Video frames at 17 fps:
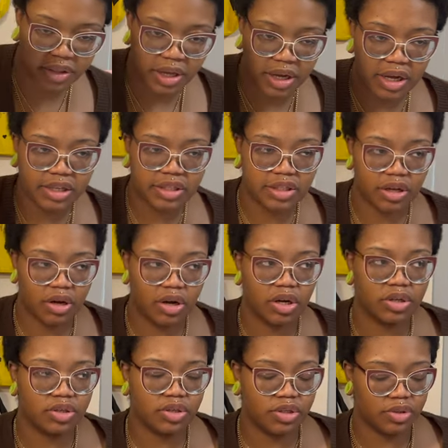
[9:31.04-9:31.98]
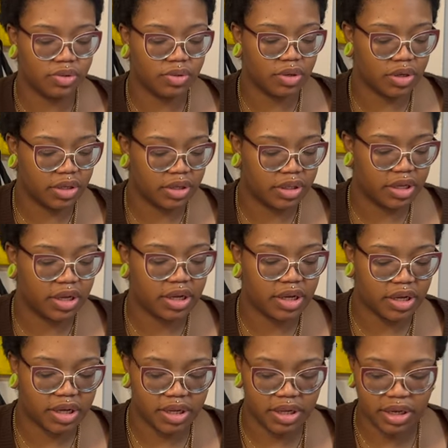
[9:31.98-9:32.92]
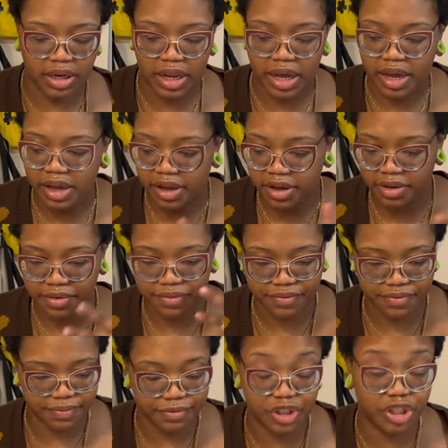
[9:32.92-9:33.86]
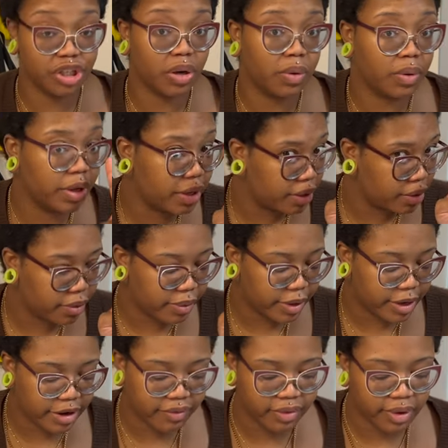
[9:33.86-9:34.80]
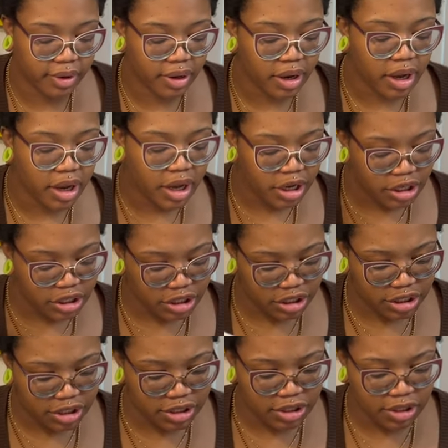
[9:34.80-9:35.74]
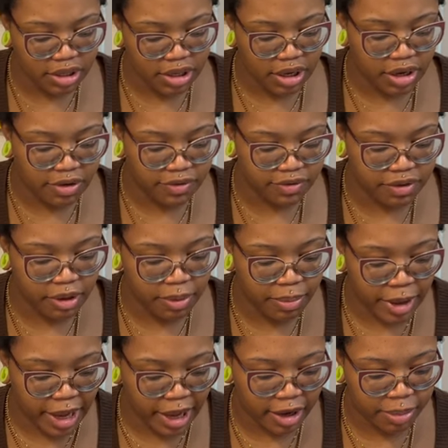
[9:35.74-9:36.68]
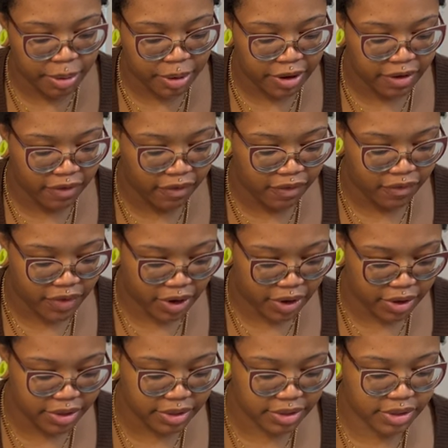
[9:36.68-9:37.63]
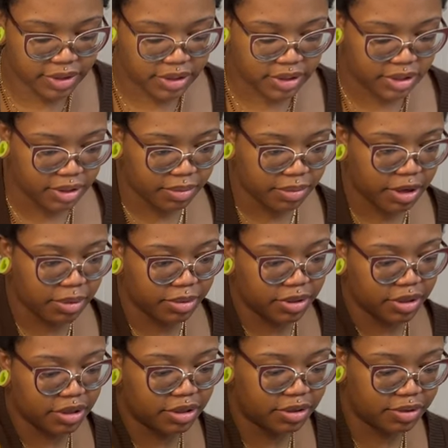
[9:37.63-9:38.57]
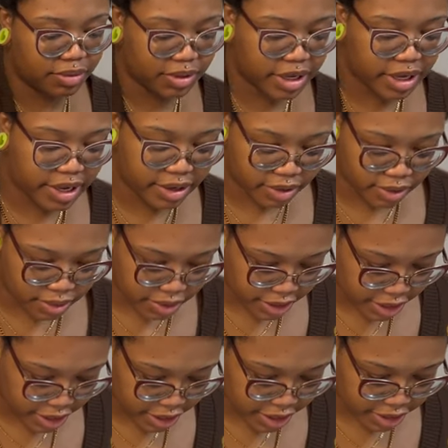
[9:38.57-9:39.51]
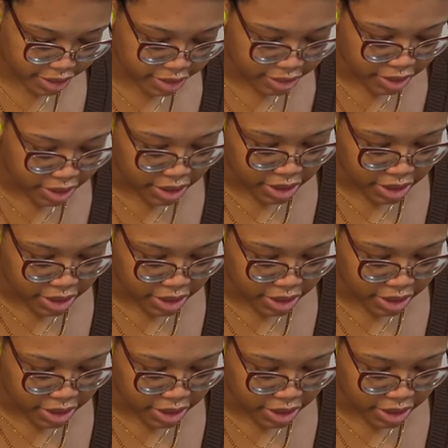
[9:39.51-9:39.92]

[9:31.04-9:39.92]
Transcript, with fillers: thing I saw her do on the live showing or whatever, she took off the back part first. So I'm probably gonna do that. Go ahead and